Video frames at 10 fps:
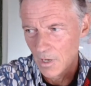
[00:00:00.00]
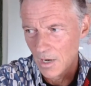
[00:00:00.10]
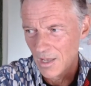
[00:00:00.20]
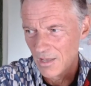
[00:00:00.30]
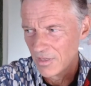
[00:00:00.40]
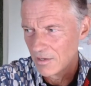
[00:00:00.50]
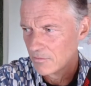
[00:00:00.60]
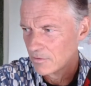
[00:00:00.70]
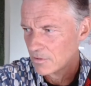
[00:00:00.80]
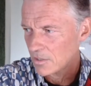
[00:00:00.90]
I think,
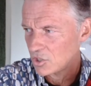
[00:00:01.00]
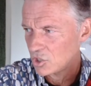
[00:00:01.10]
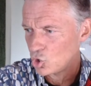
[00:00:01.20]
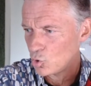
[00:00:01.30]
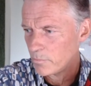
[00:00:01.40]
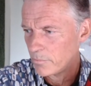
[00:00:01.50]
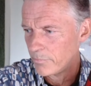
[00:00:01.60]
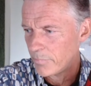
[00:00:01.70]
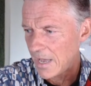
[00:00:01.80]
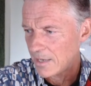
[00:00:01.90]
not too
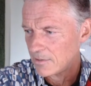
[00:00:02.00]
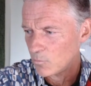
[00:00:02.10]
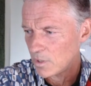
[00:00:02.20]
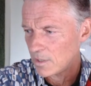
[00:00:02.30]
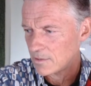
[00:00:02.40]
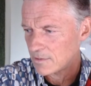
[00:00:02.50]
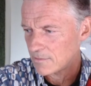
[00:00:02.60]
bad when it